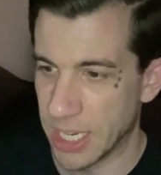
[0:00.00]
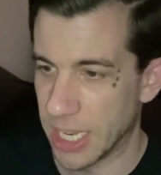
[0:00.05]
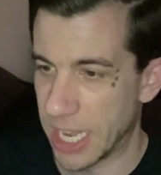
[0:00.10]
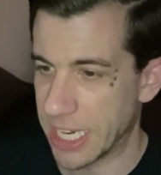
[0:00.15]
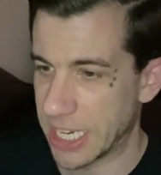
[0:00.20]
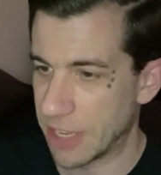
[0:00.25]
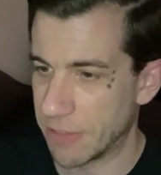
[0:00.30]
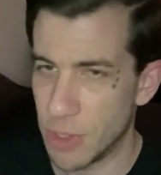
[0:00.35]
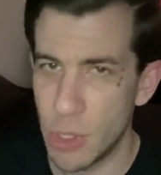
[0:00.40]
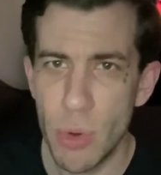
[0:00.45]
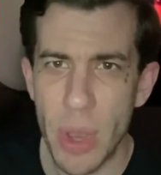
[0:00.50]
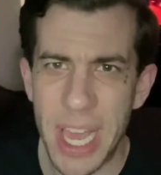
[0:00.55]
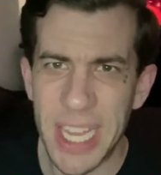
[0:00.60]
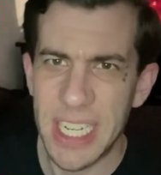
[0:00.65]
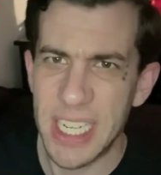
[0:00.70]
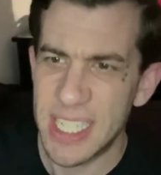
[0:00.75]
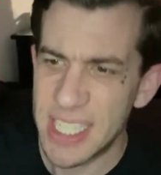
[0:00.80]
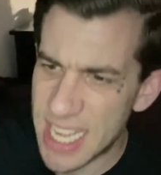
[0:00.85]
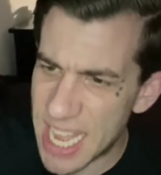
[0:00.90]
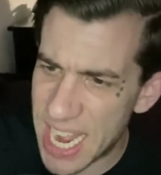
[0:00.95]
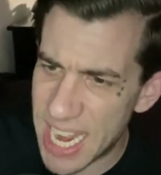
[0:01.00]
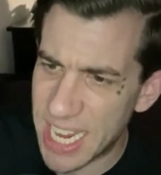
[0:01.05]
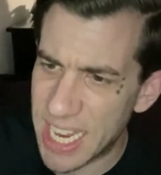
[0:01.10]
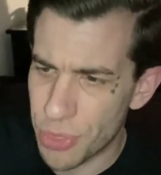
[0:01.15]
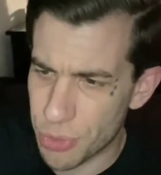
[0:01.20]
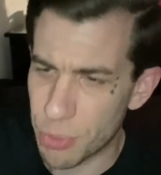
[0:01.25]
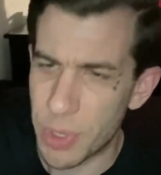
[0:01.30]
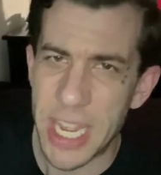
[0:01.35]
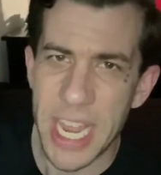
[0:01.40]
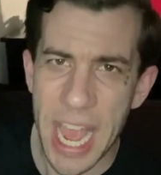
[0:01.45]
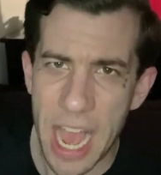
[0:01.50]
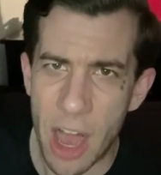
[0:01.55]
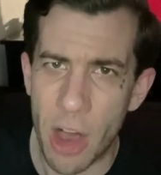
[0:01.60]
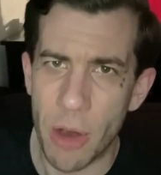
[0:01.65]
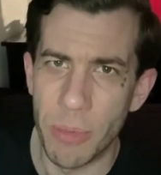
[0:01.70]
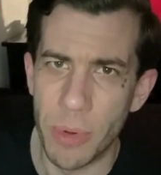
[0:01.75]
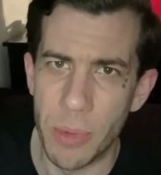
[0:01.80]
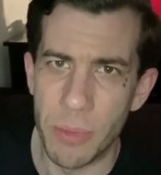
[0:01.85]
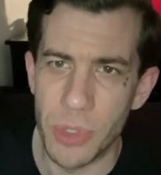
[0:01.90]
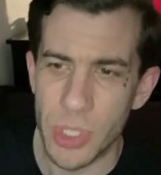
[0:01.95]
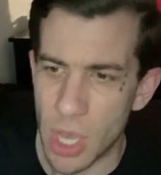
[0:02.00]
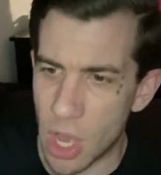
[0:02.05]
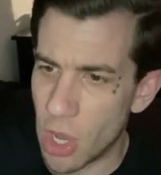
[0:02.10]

Like if you had to take 3 albums